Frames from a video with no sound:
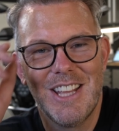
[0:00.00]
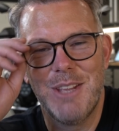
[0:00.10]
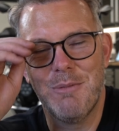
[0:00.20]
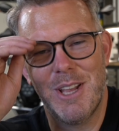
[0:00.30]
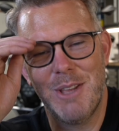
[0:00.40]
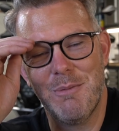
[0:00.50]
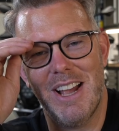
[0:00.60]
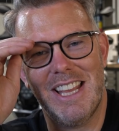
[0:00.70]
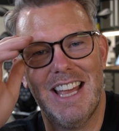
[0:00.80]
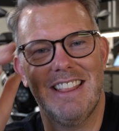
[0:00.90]
you
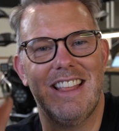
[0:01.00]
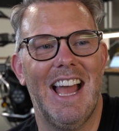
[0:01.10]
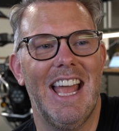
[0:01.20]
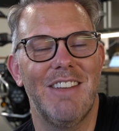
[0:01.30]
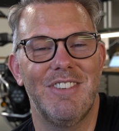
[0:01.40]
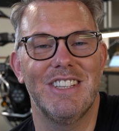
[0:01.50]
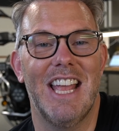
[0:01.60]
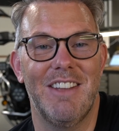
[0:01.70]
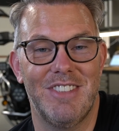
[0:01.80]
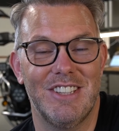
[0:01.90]
might get that
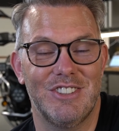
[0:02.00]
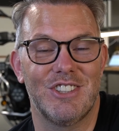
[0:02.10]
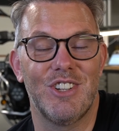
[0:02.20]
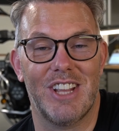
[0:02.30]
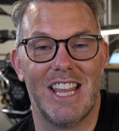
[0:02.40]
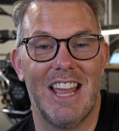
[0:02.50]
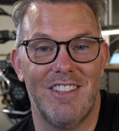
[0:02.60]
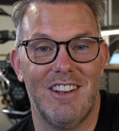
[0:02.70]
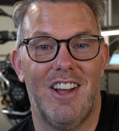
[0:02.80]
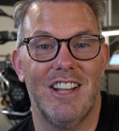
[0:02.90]
if they're just looking at
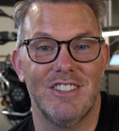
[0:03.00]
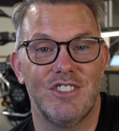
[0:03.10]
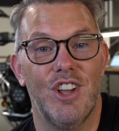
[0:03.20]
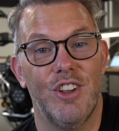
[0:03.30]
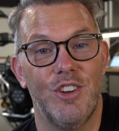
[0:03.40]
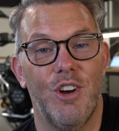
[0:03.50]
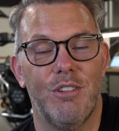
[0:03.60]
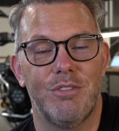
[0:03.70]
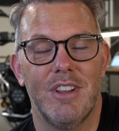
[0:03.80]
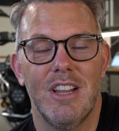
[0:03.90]
the lights turned
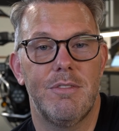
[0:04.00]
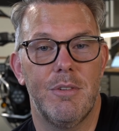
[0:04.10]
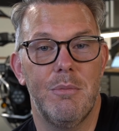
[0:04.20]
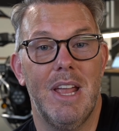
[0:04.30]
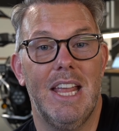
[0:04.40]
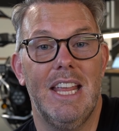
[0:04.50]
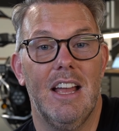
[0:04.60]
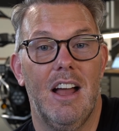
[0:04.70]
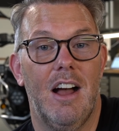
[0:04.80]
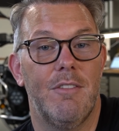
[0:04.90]
off. For me,
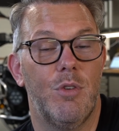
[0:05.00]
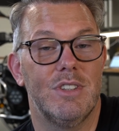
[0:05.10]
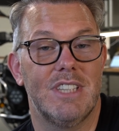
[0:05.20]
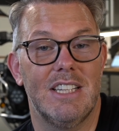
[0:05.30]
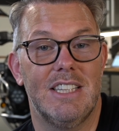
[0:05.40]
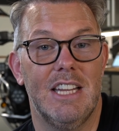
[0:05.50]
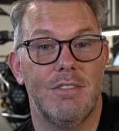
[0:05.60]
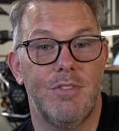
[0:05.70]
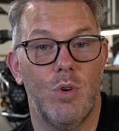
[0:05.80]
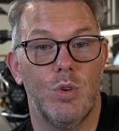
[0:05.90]
I've always had
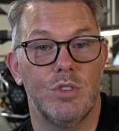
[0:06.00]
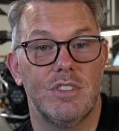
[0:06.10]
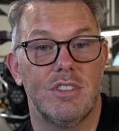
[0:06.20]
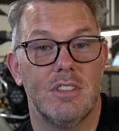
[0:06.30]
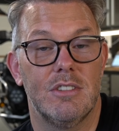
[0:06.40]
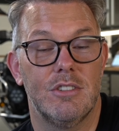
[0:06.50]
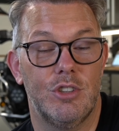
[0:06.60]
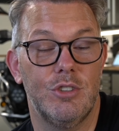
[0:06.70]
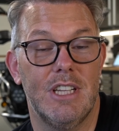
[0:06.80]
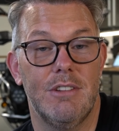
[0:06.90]
D4s,
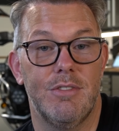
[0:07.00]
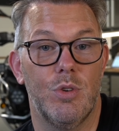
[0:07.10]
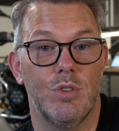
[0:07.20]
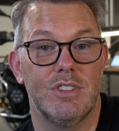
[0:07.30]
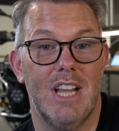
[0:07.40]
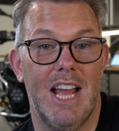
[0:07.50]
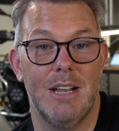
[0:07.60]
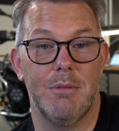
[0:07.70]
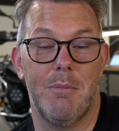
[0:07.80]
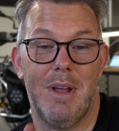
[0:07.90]
2 D4s
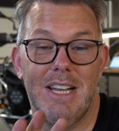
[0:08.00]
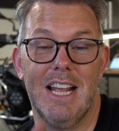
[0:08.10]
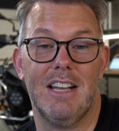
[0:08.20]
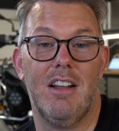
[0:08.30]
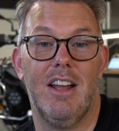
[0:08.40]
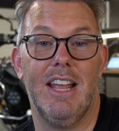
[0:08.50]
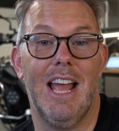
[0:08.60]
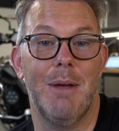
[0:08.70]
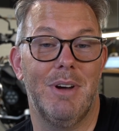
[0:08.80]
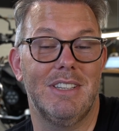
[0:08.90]
and my main headlight,
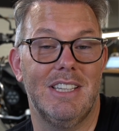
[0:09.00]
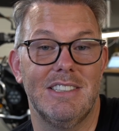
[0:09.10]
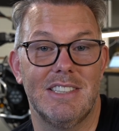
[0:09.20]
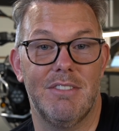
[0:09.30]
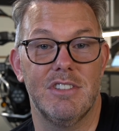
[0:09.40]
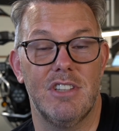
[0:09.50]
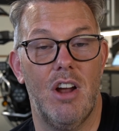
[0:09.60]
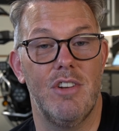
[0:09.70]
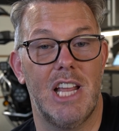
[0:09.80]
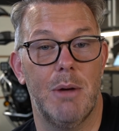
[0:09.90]
and my D7s
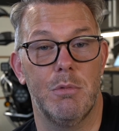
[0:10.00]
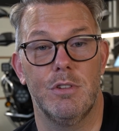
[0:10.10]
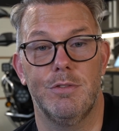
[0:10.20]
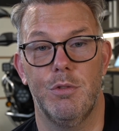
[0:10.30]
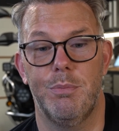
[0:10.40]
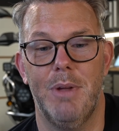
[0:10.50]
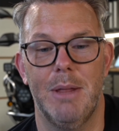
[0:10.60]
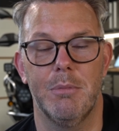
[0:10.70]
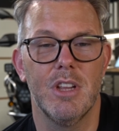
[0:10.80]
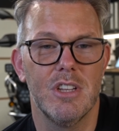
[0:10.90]
only come on as full
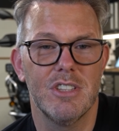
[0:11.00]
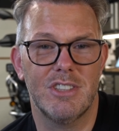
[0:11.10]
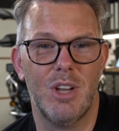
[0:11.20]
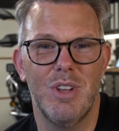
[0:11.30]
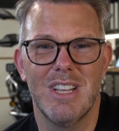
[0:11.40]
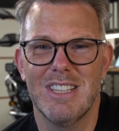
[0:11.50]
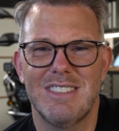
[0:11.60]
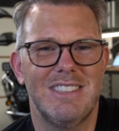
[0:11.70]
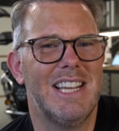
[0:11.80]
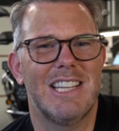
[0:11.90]
beam. So
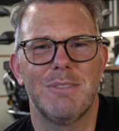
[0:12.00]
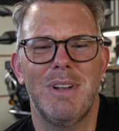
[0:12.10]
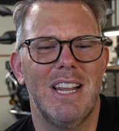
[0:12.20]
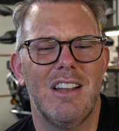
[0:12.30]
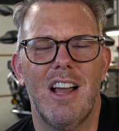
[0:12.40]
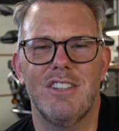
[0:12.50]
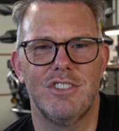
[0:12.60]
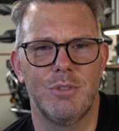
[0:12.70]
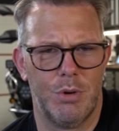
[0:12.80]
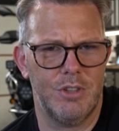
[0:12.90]
stick as many lights
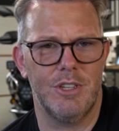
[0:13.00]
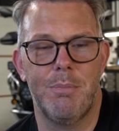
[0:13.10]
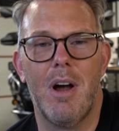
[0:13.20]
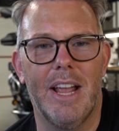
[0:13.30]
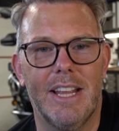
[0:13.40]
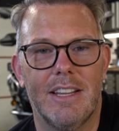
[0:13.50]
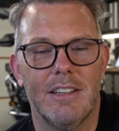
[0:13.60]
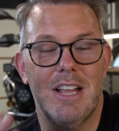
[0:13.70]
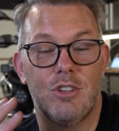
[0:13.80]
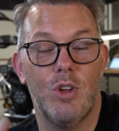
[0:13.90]
as you want on your bike,
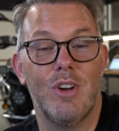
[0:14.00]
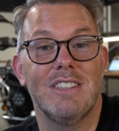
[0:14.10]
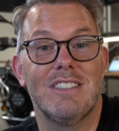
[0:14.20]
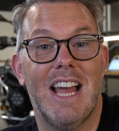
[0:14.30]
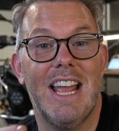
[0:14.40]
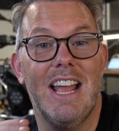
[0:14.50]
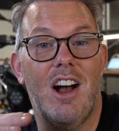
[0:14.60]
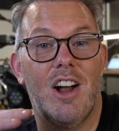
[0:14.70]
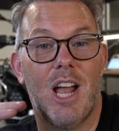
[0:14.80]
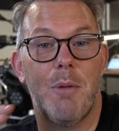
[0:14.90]
as long as they
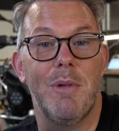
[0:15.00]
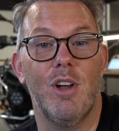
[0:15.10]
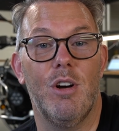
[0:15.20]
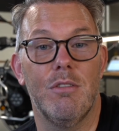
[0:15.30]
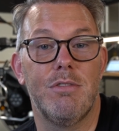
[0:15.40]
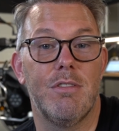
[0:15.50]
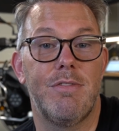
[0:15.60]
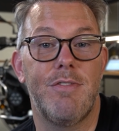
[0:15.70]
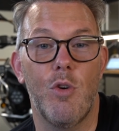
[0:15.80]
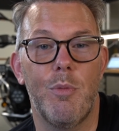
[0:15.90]
are coming on for
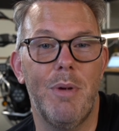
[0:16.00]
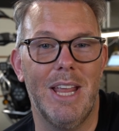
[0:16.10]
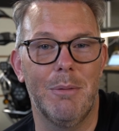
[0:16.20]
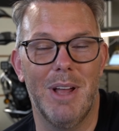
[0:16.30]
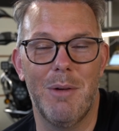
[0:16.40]
full beam.